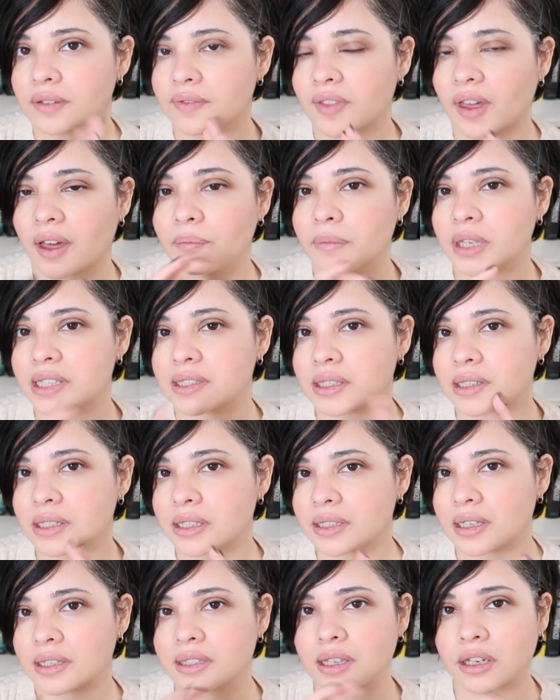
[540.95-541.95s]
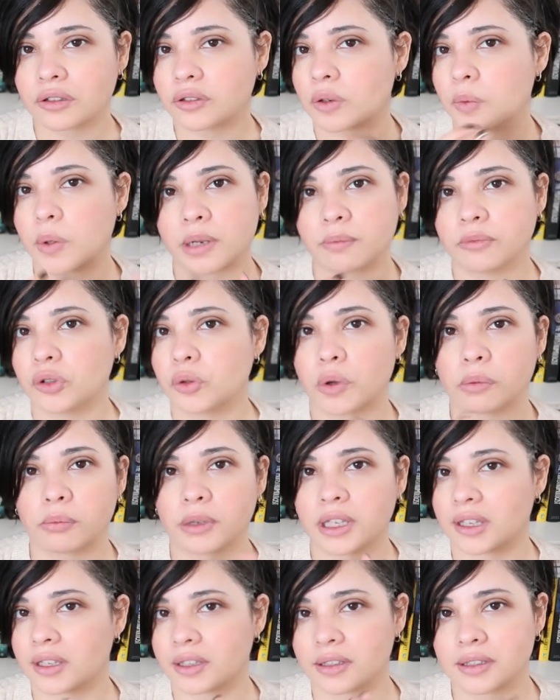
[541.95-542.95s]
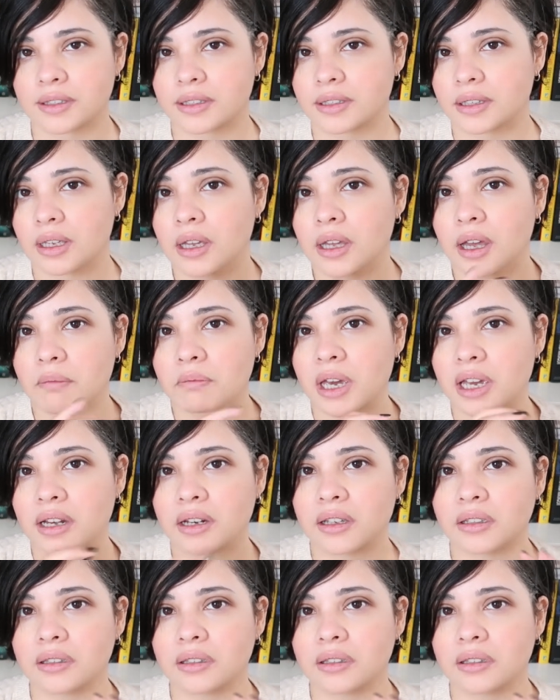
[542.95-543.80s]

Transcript: That makes any sense. I don't know what I'm doing with my hands. I'm kind